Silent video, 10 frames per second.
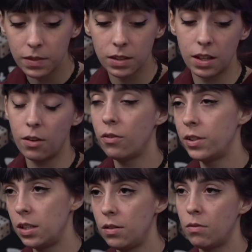So
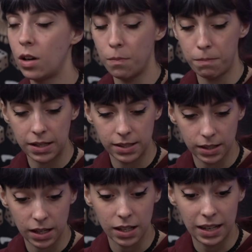obviously come
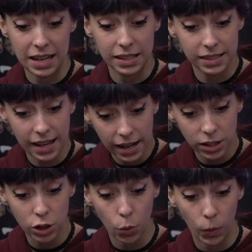basically
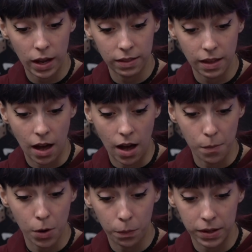standard with
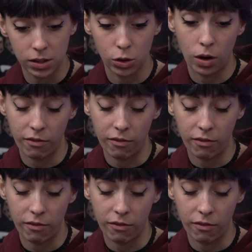a bolt pistol,